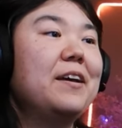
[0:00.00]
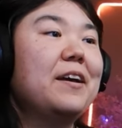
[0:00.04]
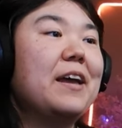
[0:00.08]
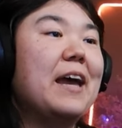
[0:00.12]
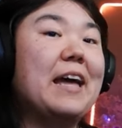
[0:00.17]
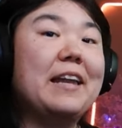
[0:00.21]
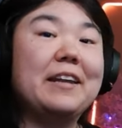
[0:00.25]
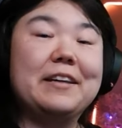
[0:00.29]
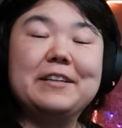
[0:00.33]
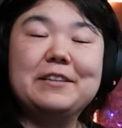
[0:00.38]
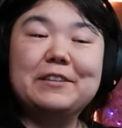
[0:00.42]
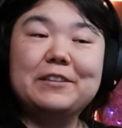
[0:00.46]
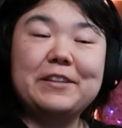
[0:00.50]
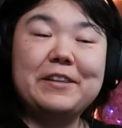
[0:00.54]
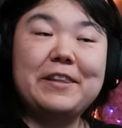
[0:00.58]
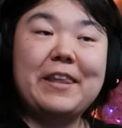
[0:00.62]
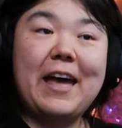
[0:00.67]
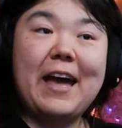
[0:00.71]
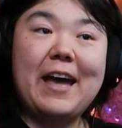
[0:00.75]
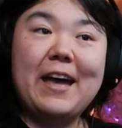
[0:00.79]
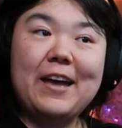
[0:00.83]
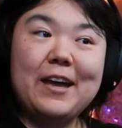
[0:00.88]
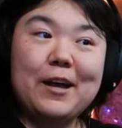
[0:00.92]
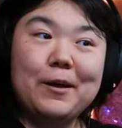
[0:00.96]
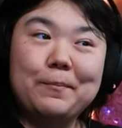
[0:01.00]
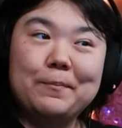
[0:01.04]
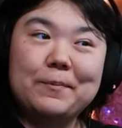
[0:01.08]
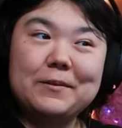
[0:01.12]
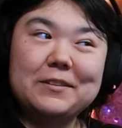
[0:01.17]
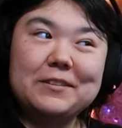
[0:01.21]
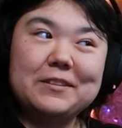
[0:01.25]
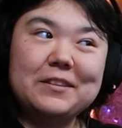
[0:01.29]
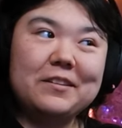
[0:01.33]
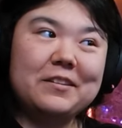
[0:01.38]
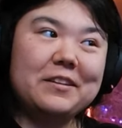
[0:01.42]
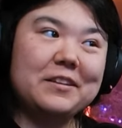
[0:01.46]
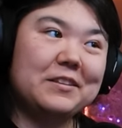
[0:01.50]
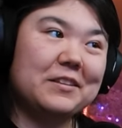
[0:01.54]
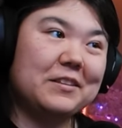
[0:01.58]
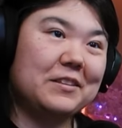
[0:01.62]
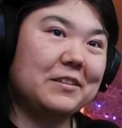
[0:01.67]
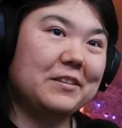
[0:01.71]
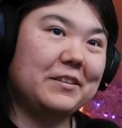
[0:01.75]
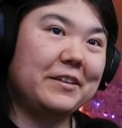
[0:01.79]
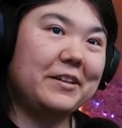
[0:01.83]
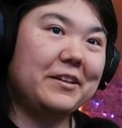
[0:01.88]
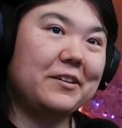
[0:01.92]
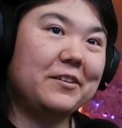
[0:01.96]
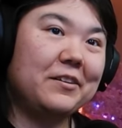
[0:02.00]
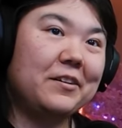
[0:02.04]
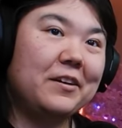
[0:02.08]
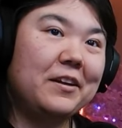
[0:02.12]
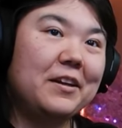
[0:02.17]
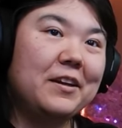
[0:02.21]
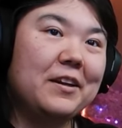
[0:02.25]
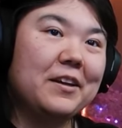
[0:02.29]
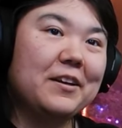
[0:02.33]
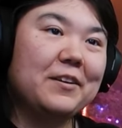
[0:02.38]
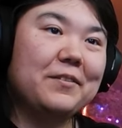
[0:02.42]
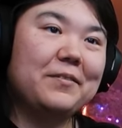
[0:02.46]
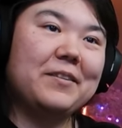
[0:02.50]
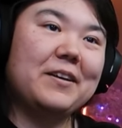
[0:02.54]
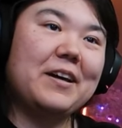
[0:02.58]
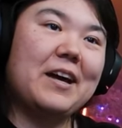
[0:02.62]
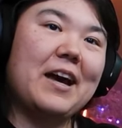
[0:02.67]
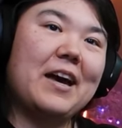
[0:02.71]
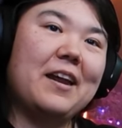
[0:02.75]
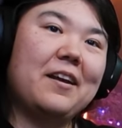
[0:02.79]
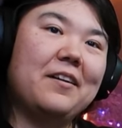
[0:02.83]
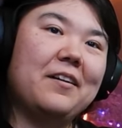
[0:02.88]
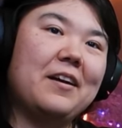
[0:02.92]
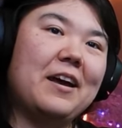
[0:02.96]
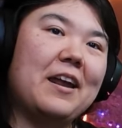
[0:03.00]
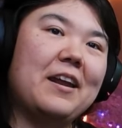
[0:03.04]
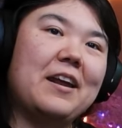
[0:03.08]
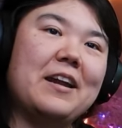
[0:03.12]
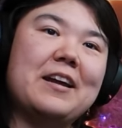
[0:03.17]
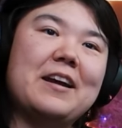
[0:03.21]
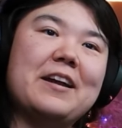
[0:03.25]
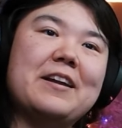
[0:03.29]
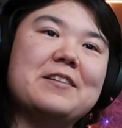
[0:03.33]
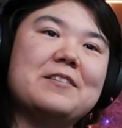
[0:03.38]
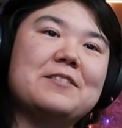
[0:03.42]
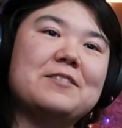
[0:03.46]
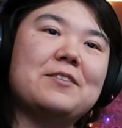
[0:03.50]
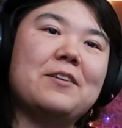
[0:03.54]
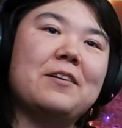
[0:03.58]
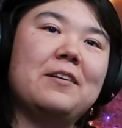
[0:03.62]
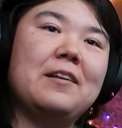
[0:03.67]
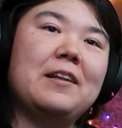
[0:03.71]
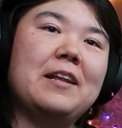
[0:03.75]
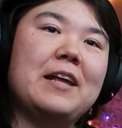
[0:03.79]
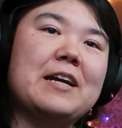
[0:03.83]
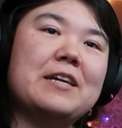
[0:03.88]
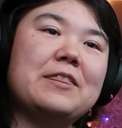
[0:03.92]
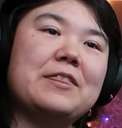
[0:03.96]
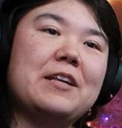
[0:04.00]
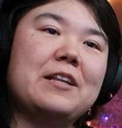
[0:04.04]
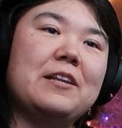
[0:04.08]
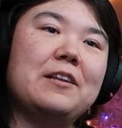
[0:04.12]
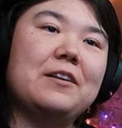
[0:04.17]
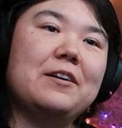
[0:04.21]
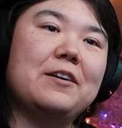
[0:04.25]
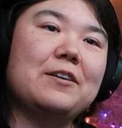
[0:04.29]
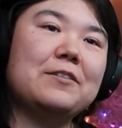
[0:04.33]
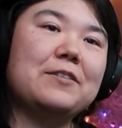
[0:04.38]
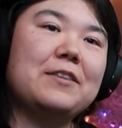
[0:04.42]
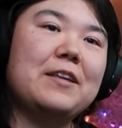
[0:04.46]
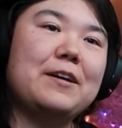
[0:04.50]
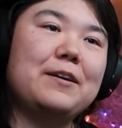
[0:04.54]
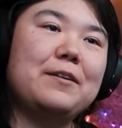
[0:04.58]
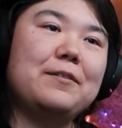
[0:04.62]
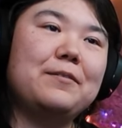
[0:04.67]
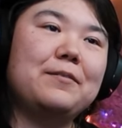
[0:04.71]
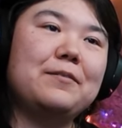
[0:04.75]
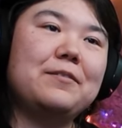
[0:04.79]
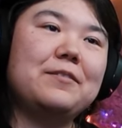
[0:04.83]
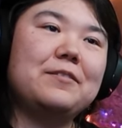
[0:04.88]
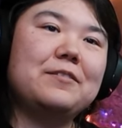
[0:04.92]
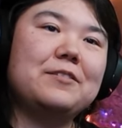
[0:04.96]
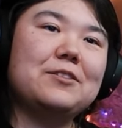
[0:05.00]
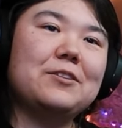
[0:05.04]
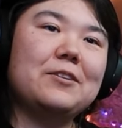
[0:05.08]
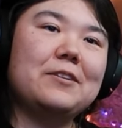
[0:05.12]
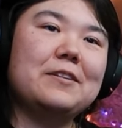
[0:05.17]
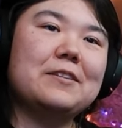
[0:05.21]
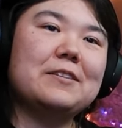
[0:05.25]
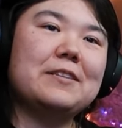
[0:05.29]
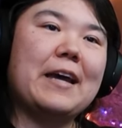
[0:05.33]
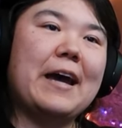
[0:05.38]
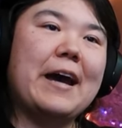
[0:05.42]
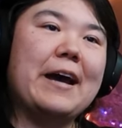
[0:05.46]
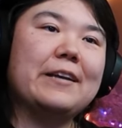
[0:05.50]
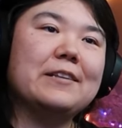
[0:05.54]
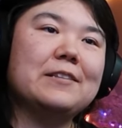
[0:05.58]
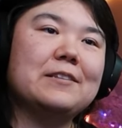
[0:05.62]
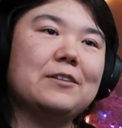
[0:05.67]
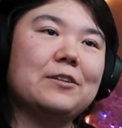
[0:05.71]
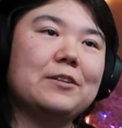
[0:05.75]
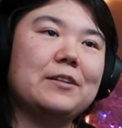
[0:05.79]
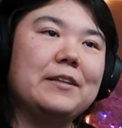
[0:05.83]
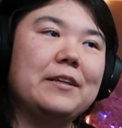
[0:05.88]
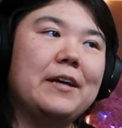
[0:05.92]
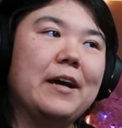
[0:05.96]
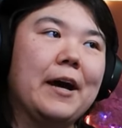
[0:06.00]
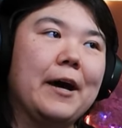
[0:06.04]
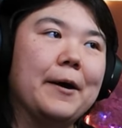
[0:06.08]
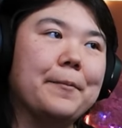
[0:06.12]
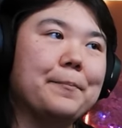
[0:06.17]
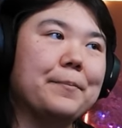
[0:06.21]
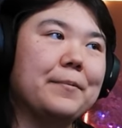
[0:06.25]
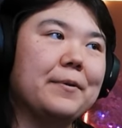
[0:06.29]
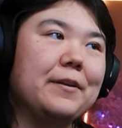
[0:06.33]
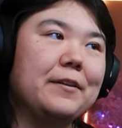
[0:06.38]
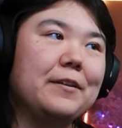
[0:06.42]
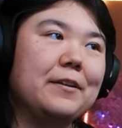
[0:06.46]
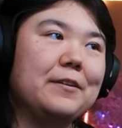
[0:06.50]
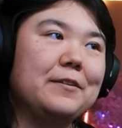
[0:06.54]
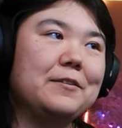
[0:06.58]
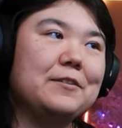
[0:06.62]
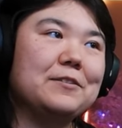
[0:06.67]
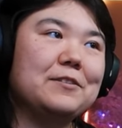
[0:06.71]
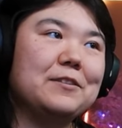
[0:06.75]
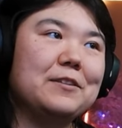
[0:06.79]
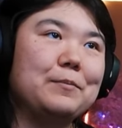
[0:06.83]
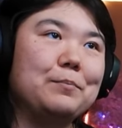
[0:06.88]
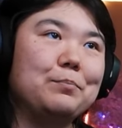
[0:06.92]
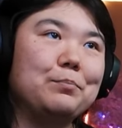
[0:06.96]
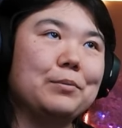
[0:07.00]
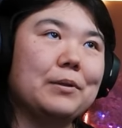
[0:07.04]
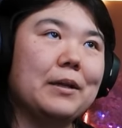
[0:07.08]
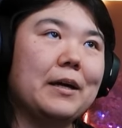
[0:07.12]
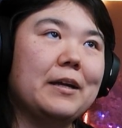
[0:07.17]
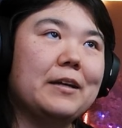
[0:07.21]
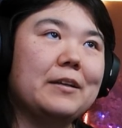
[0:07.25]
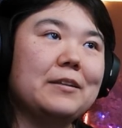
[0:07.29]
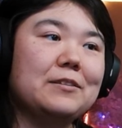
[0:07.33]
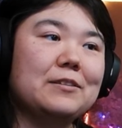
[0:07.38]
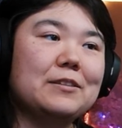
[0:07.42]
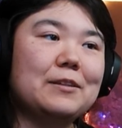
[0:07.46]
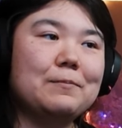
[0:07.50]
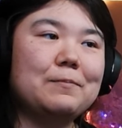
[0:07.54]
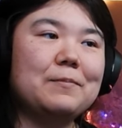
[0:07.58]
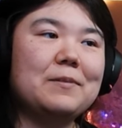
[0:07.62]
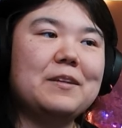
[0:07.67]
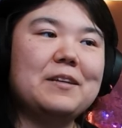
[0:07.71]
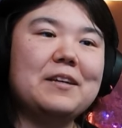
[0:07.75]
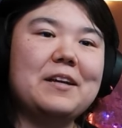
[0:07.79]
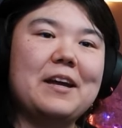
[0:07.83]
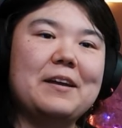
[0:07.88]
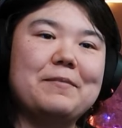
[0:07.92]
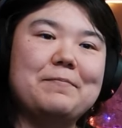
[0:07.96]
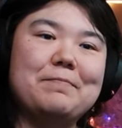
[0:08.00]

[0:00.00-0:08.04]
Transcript: At least in that episode, unless it's later. But I just don't like the look that Solas has looking up, and then you just see blood and something.